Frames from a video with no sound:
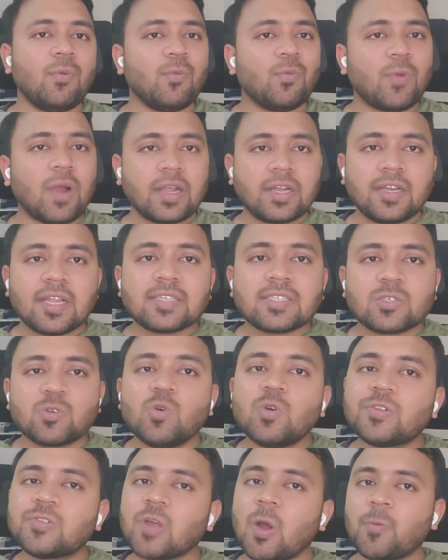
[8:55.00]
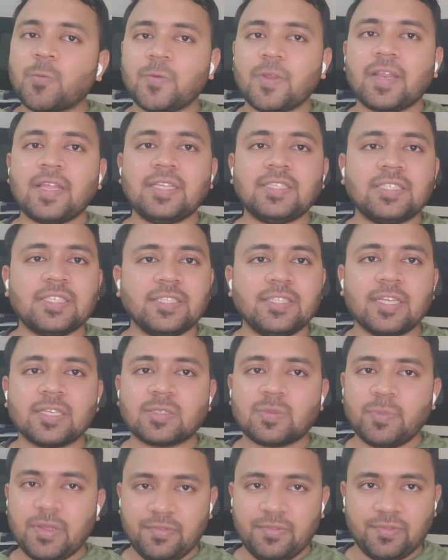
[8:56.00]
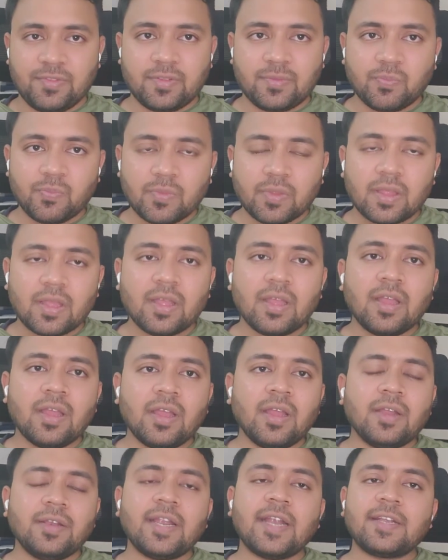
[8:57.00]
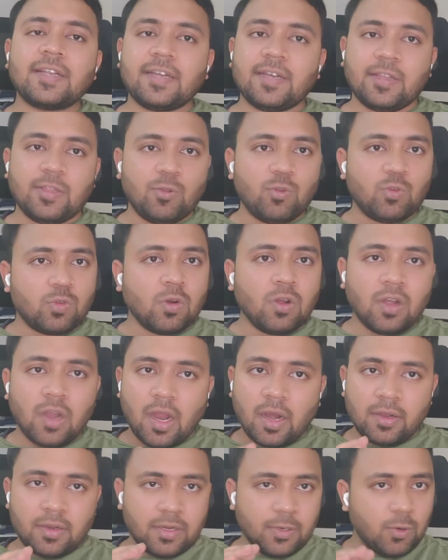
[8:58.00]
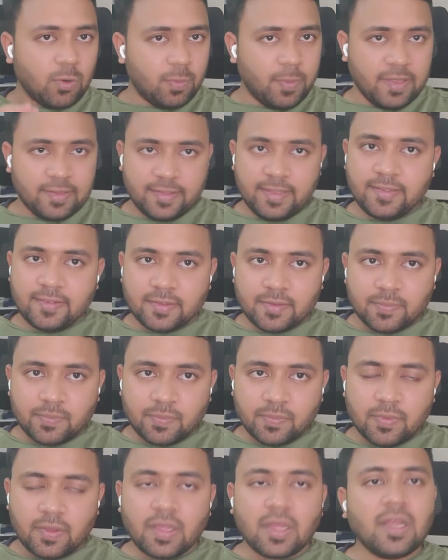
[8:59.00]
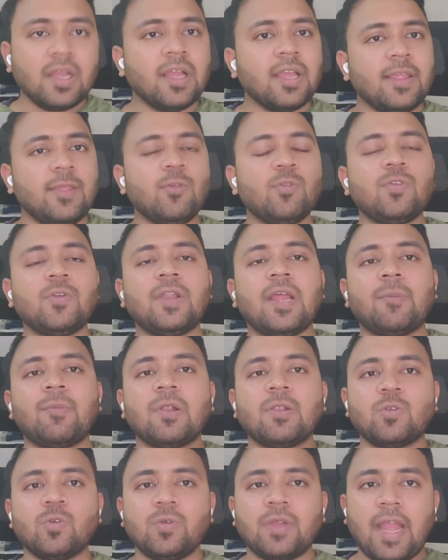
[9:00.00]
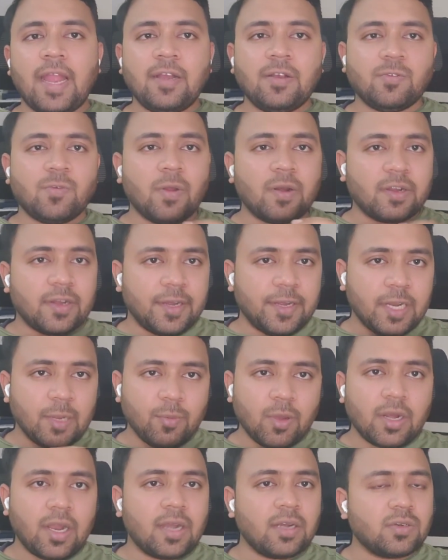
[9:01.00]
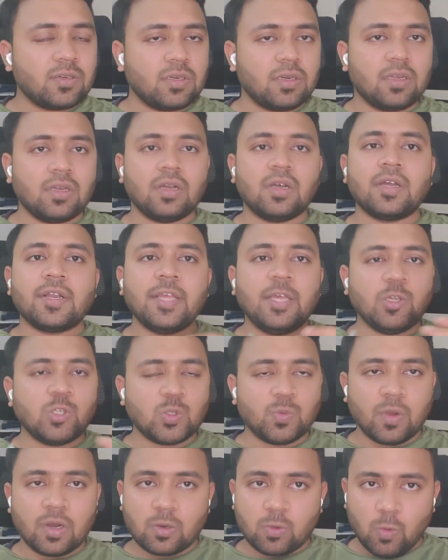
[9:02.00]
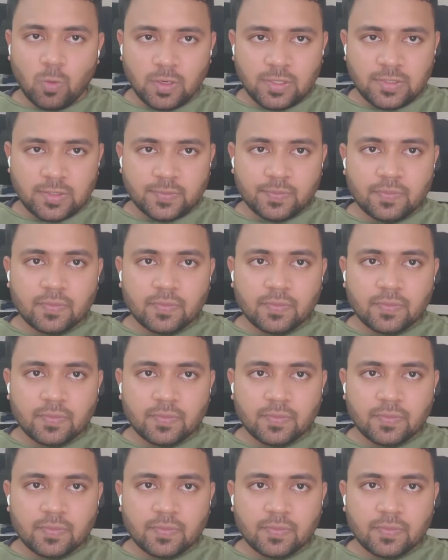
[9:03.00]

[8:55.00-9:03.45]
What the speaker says: What does good software engineers means? That you should learn your basics, you should be able to write fun readable and reusable codes,